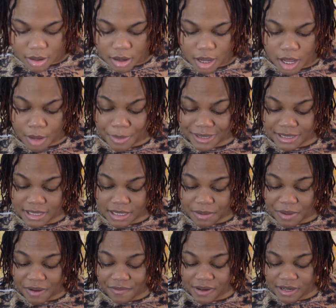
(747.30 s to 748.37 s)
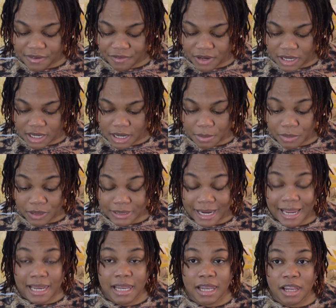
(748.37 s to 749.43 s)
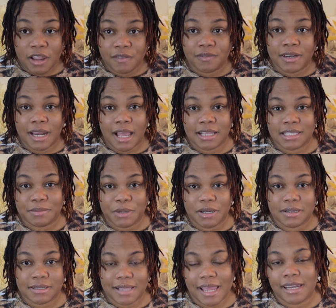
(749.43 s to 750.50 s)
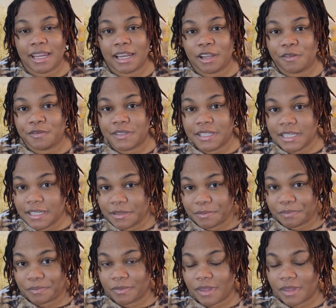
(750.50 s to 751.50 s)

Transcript: I think them have a different name, but I love glass mugs and I love tea.